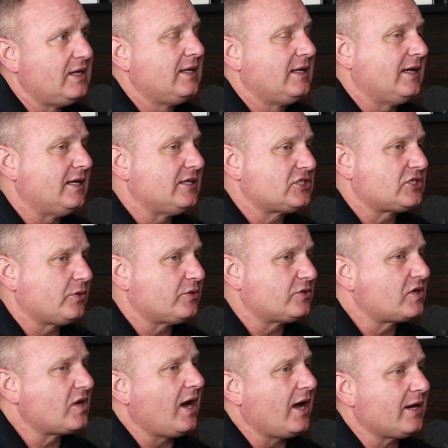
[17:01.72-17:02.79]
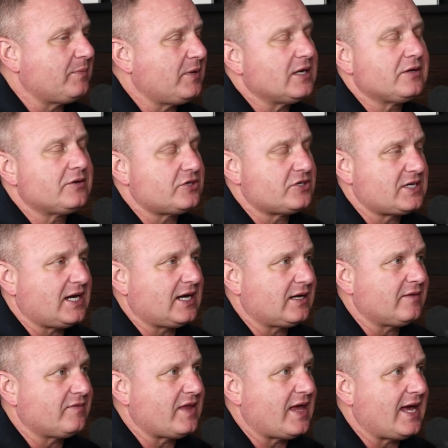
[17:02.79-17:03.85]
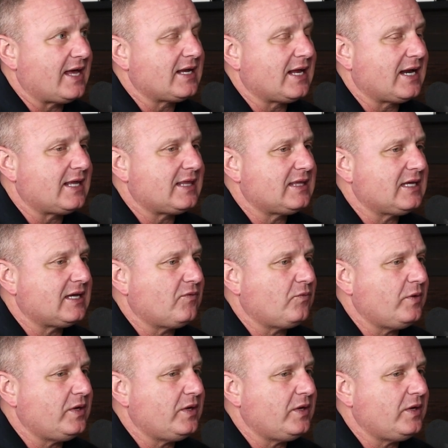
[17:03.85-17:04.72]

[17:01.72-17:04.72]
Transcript: And so there's got to be an understanding of that. And I think if we